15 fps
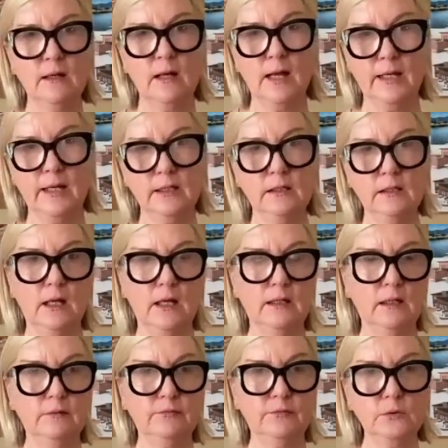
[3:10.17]
high
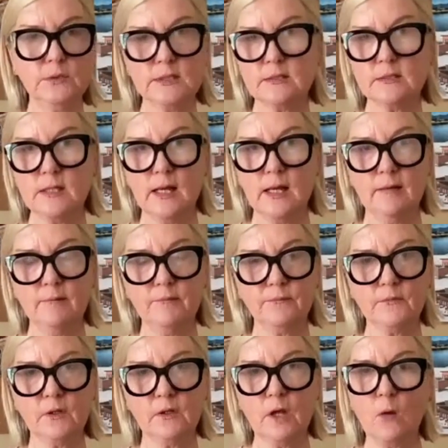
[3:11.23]
uh, affluence um,
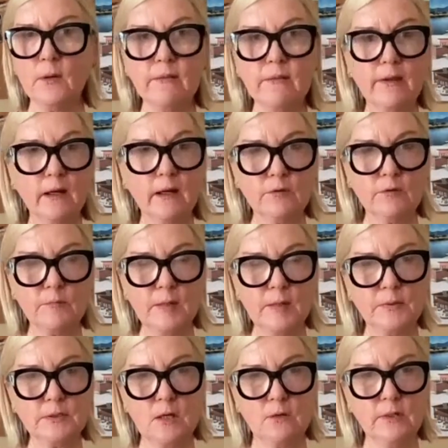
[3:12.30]
going there with
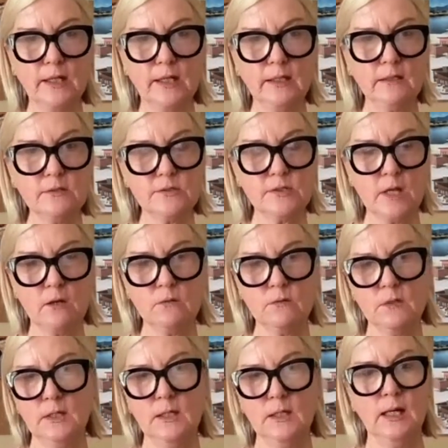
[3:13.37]
people donating.
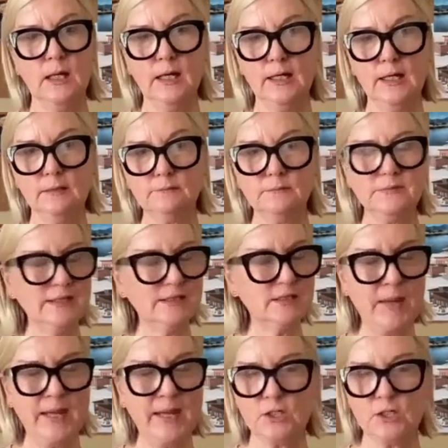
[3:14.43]
So um, it's
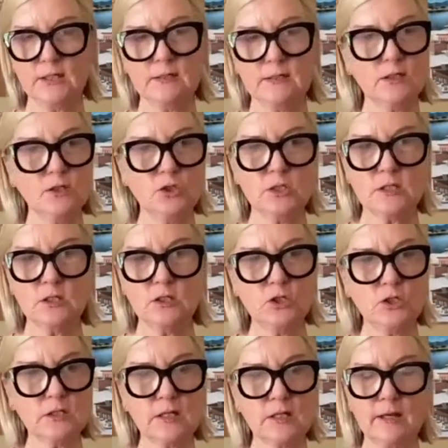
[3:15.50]
patience. You just you
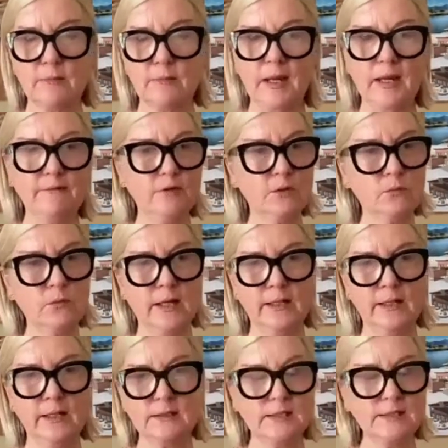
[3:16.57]
just got to pave your
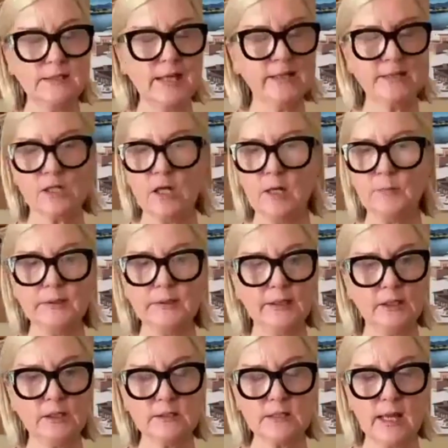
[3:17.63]
way. It, it takes a couple
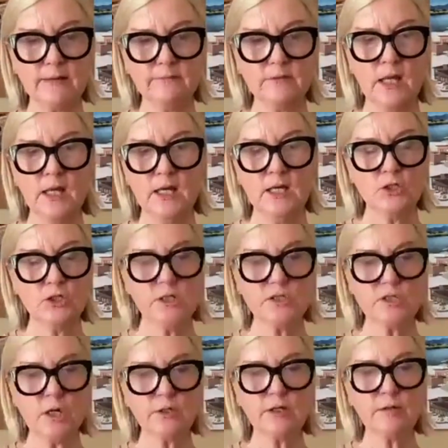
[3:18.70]
years. I just
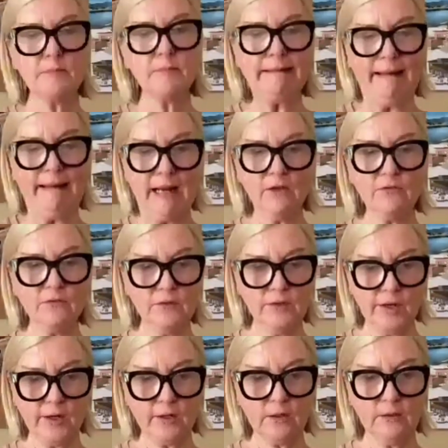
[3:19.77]
started my eighth
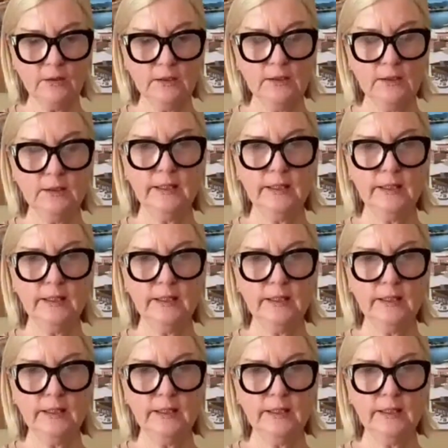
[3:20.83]
year,